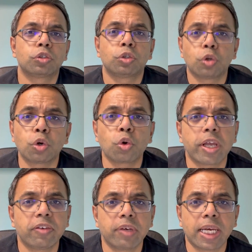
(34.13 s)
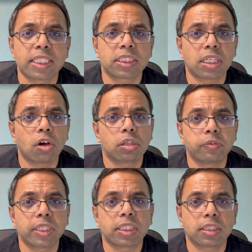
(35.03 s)
So don't go anywhere and stay all the
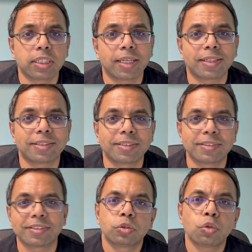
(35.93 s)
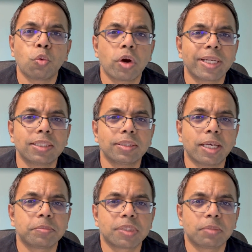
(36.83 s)
way to the end. So what is
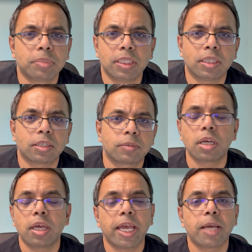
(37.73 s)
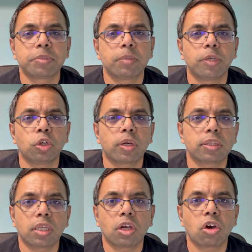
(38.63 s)
MCP? MCP you can
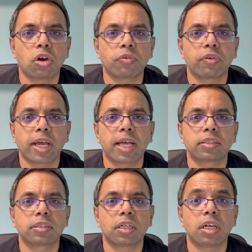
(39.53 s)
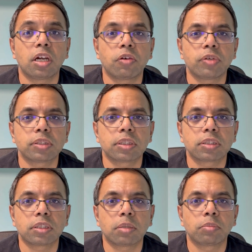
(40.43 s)
think of as a nervous
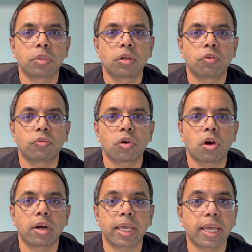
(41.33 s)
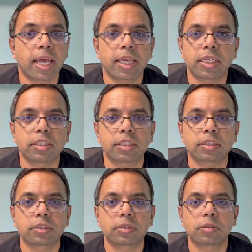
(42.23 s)
system for AI
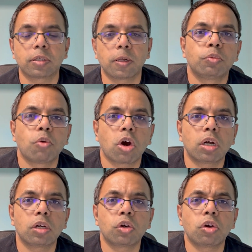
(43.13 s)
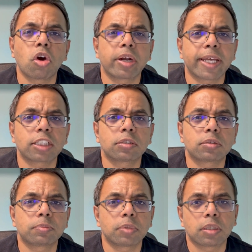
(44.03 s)
agents. So model context
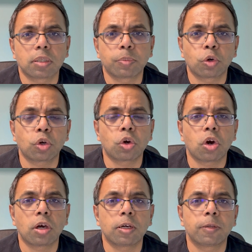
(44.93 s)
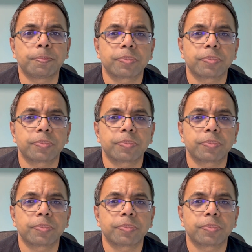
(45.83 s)
protocol